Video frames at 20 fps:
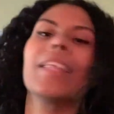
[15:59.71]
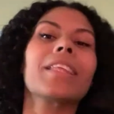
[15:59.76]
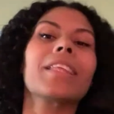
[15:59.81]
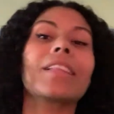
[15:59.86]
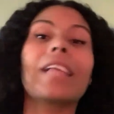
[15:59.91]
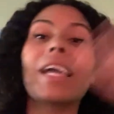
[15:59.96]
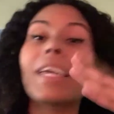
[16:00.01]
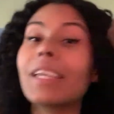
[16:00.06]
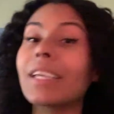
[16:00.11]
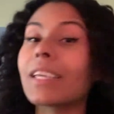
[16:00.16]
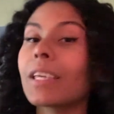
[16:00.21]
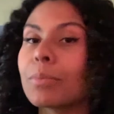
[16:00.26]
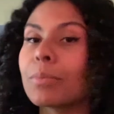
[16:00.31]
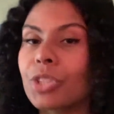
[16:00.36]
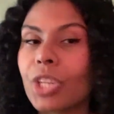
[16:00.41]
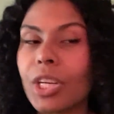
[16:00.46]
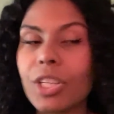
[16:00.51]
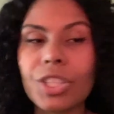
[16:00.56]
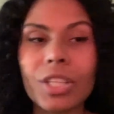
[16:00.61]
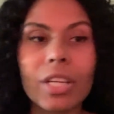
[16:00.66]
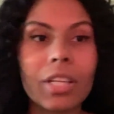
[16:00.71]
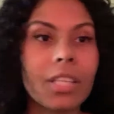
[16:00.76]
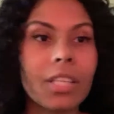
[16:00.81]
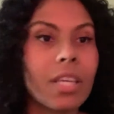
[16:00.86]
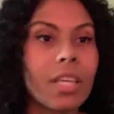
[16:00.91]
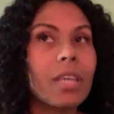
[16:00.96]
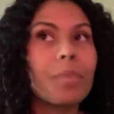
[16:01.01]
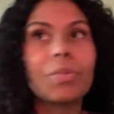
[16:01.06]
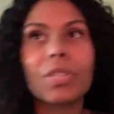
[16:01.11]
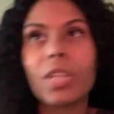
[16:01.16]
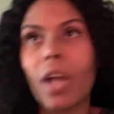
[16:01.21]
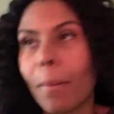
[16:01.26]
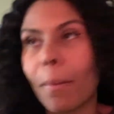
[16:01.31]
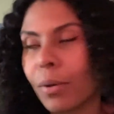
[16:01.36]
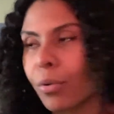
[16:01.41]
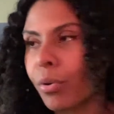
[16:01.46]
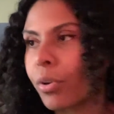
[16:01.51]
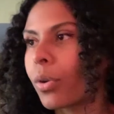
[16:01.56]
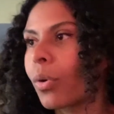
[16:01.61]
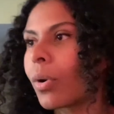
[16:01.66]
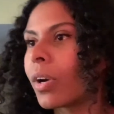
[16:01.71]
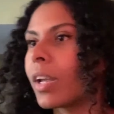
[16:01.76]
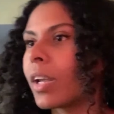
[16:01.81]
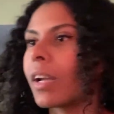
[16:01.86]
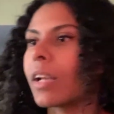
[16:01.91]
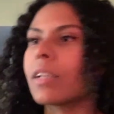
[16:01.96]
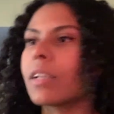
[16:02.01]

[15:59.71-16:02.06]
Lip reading: The lighting keeps changing because I stopping recording.